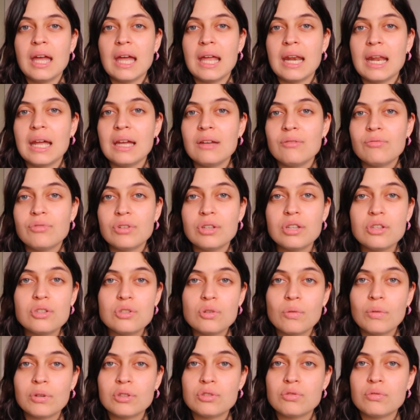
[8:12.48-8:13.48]
And I really
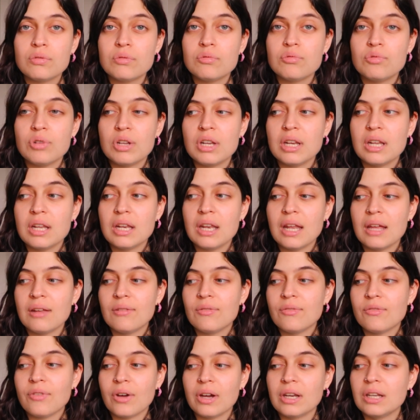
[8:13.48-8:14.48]
do want to reread it
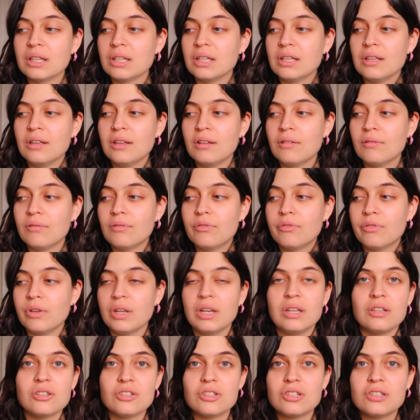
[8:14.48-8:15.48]
and finally
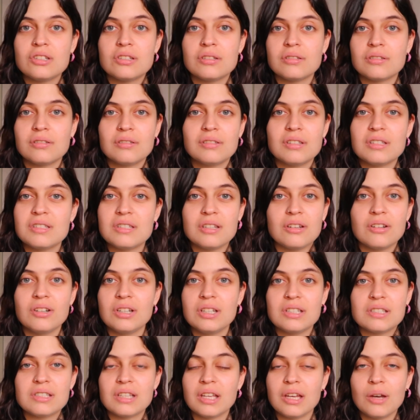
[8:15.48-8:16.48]
finish the series.